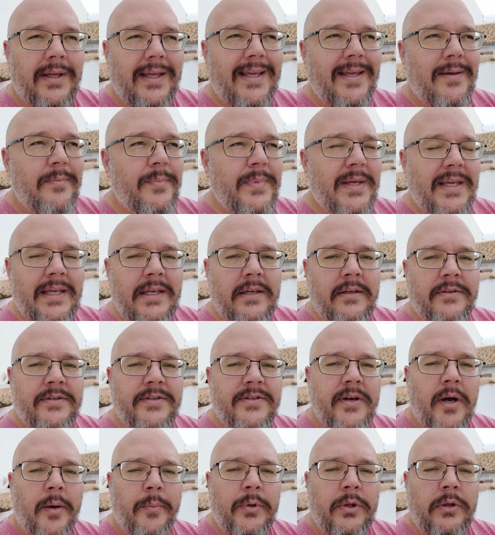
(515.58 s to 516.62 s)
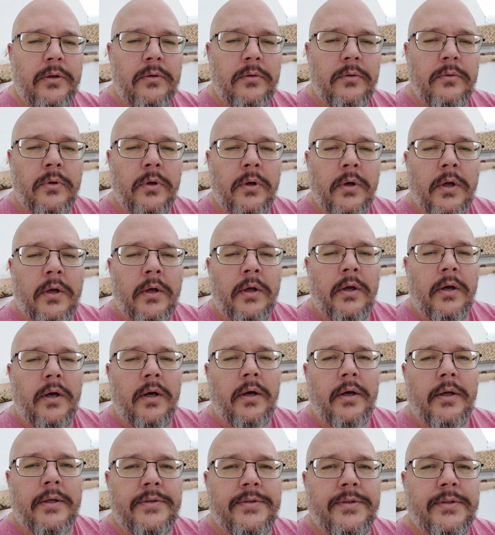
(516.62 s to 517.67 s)
M-E-W.
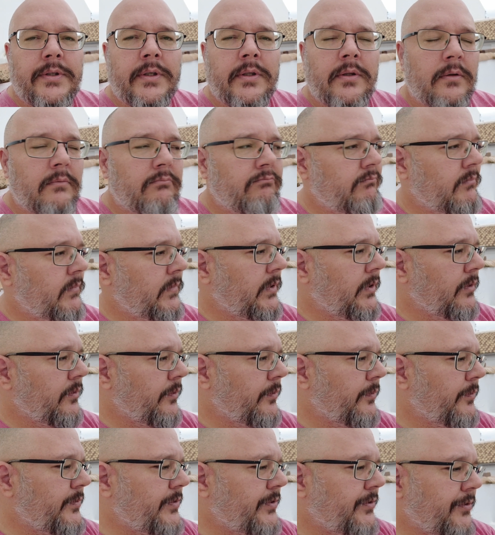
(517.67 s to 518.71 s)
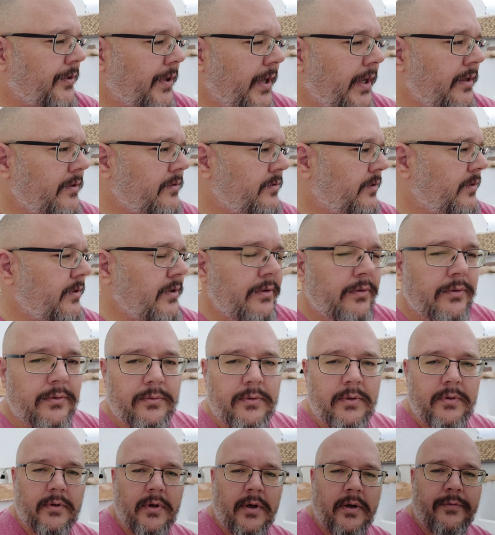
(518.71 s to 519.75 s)
He's a little strange
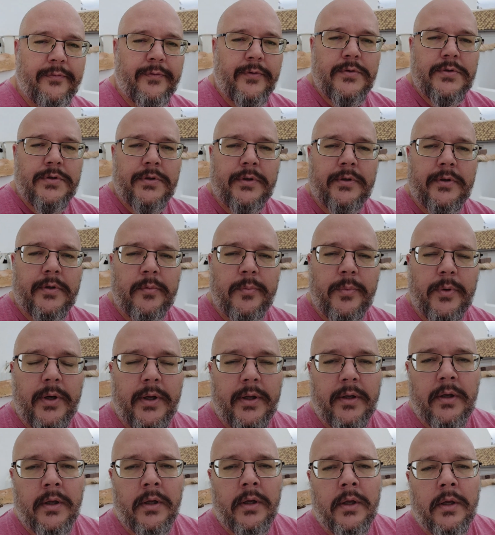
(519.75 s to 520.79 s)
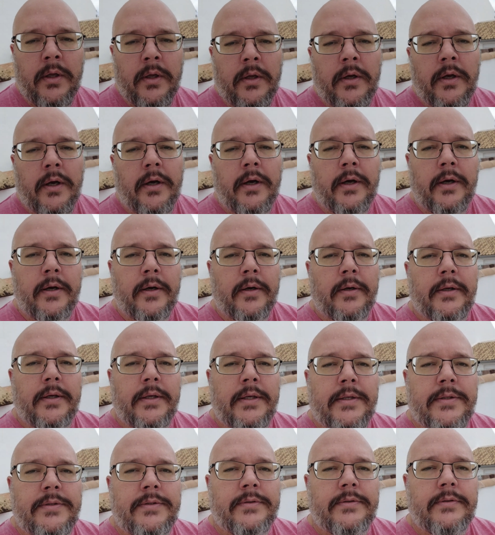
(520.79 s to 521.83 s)
dude for sure, but
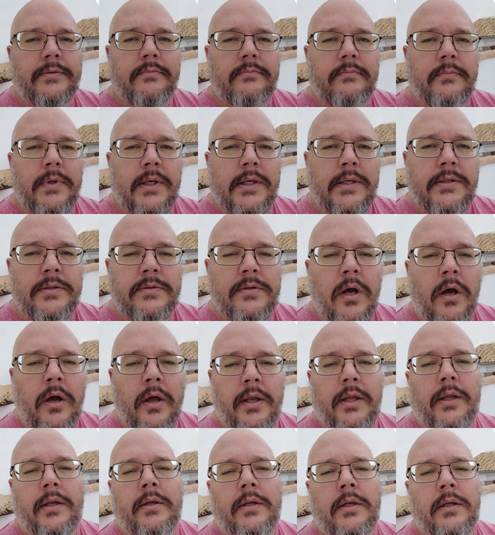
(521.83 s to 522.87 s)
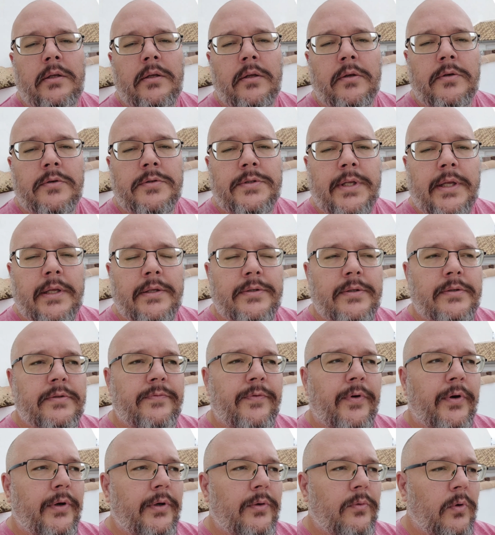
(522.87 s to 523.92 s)
he's on it. He understands this
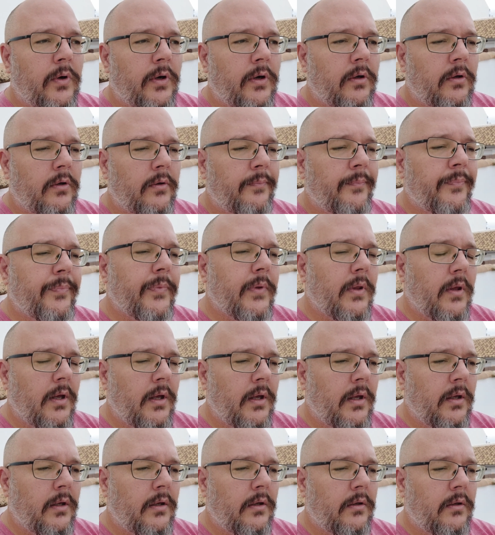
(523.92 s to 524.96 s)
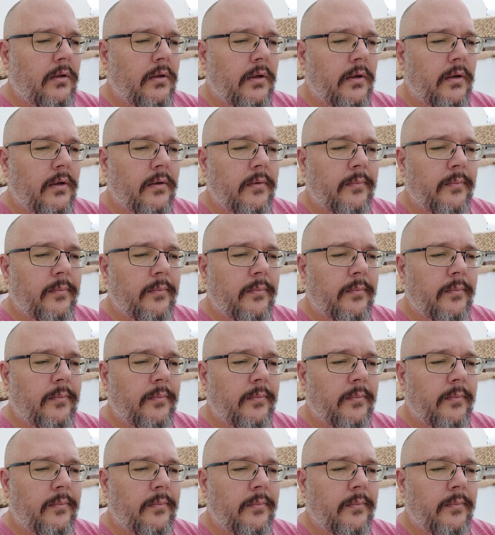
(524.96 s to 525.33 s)
very well, and